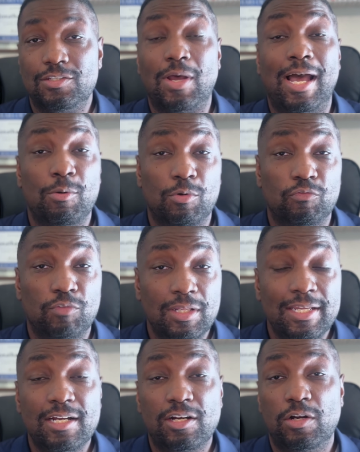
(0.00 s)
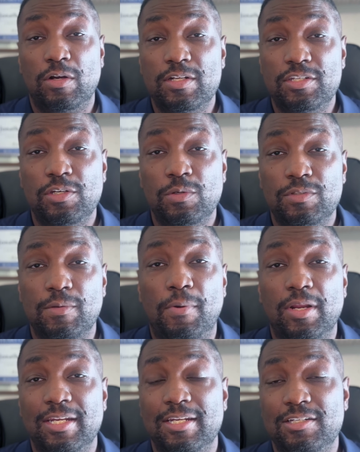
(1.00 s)
I would really encourage you to
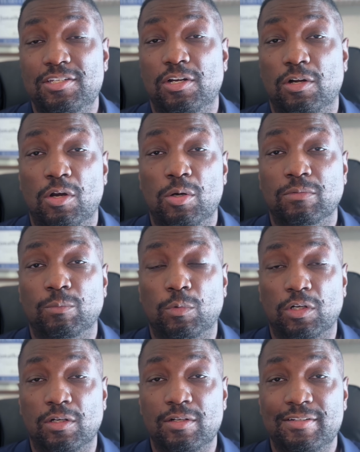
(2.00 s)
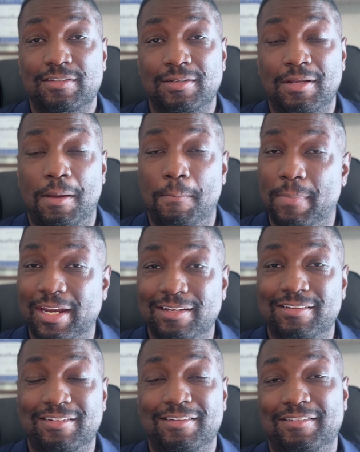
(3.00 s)
put it into your own words, make it
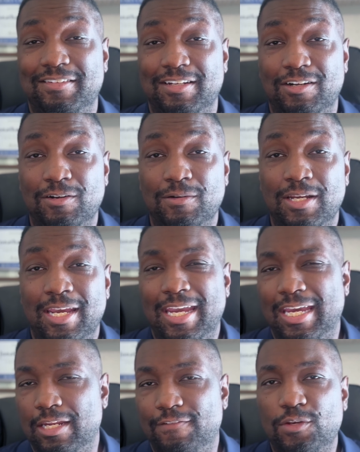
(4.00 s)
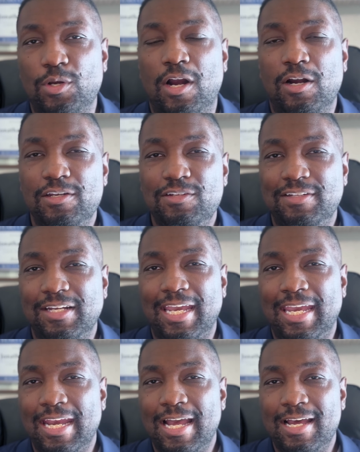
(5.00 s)
sincere. And if you are using
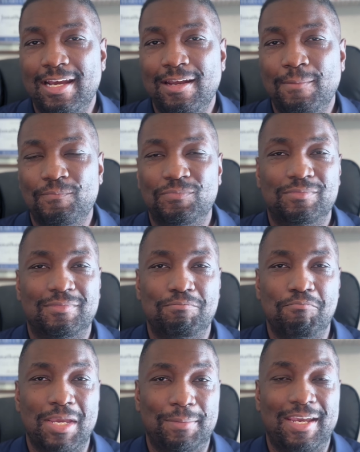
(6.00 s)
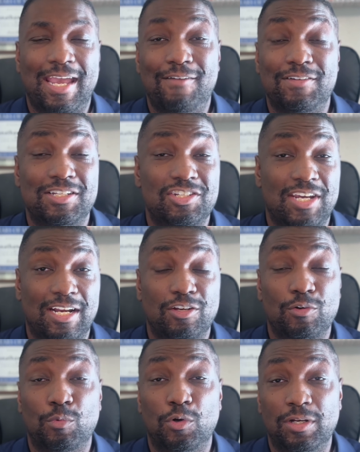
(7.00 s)
AI, maybe have it check
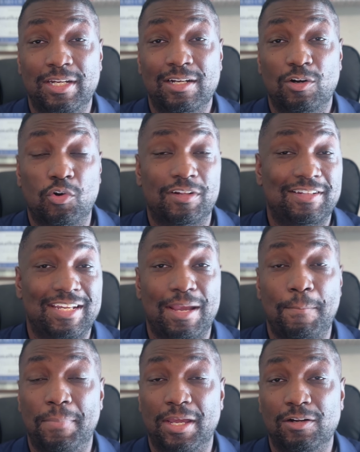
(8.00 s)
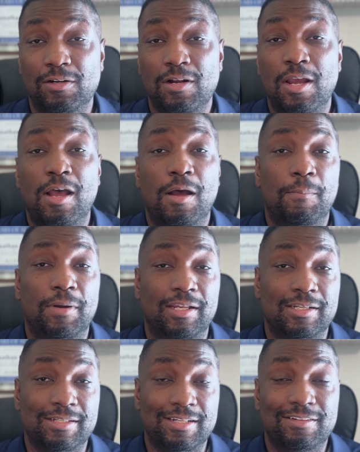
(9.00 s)
your wording or say it better, but
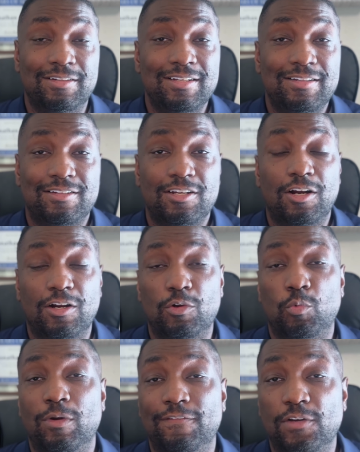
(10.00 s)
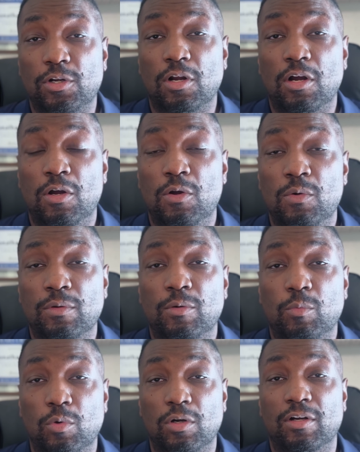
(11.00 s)
initially start with your own
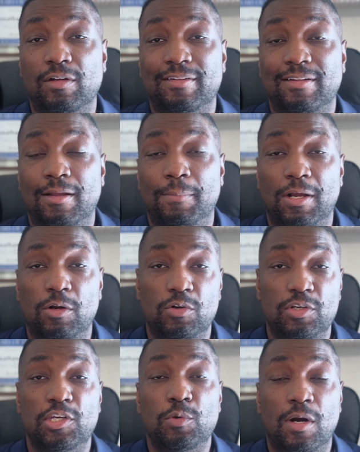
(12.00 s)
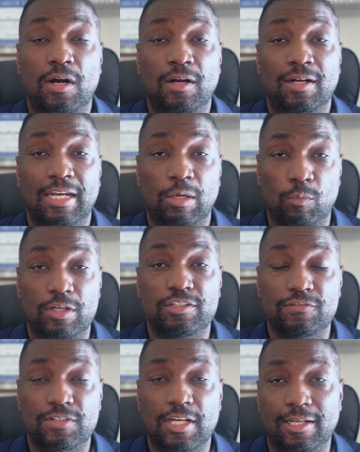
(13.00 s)
words about who you are and what
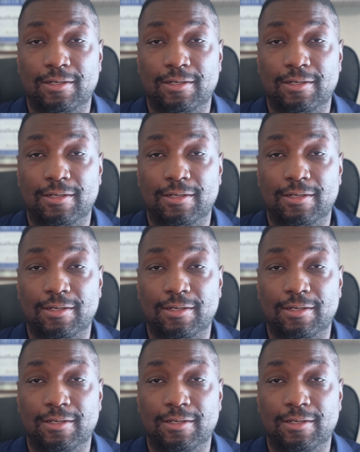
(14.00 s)
you've done.